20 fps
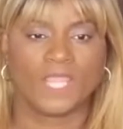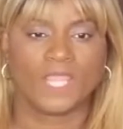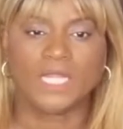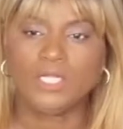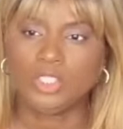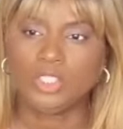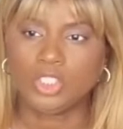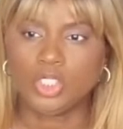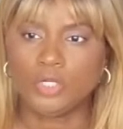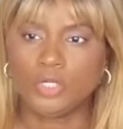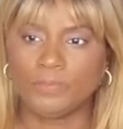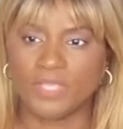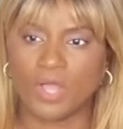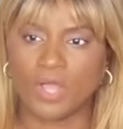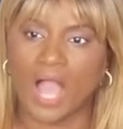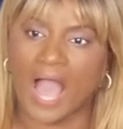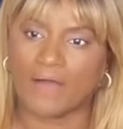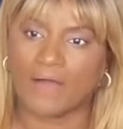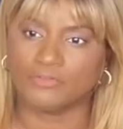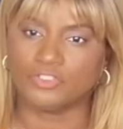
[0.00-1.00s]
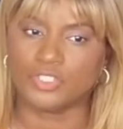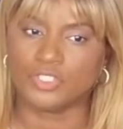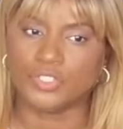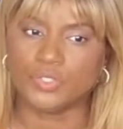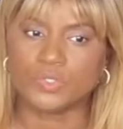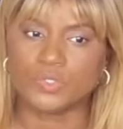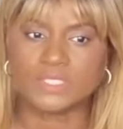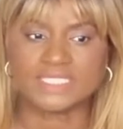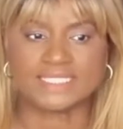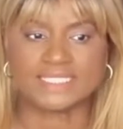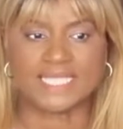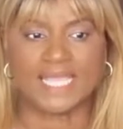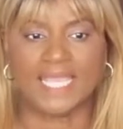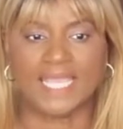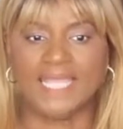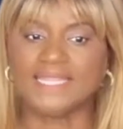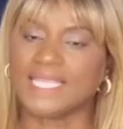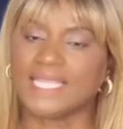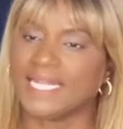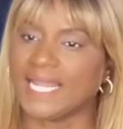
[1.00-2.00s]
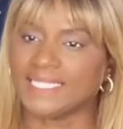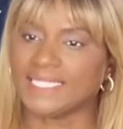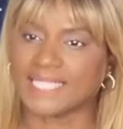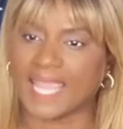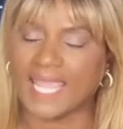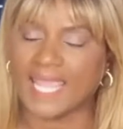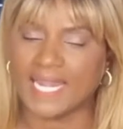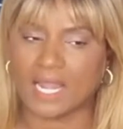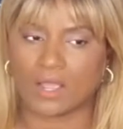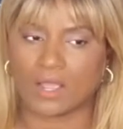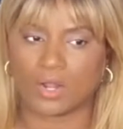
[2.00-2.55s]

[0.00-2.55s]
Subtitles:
And a little bit how to use it. And then at the end,